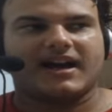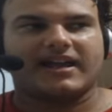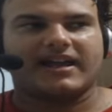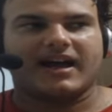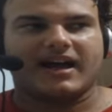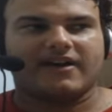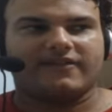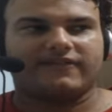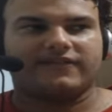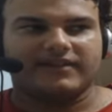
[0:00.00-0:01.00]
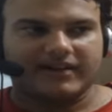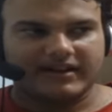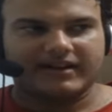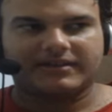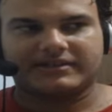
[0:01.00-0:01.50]
I have
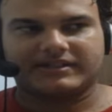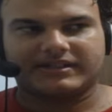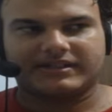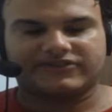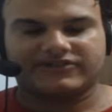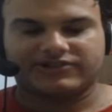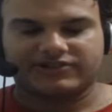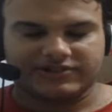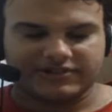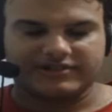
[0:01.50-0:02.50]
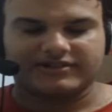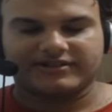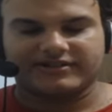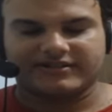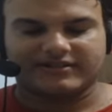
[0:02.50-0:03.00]
99% sure,
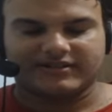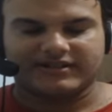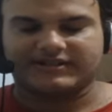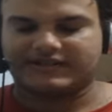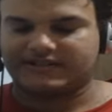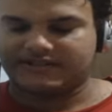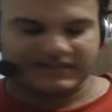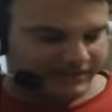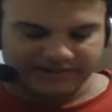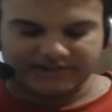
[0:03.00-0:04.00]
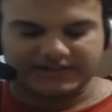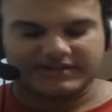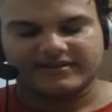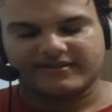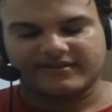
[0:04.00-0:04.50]
like
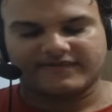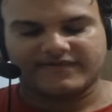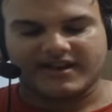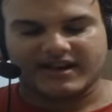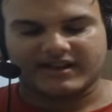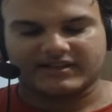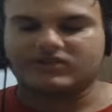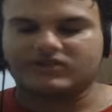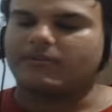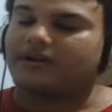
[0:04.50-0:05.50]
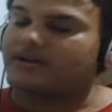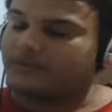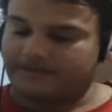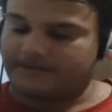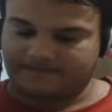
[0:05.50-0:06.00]
certain, that Soma gonna
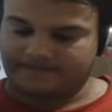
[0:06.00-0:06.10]
win.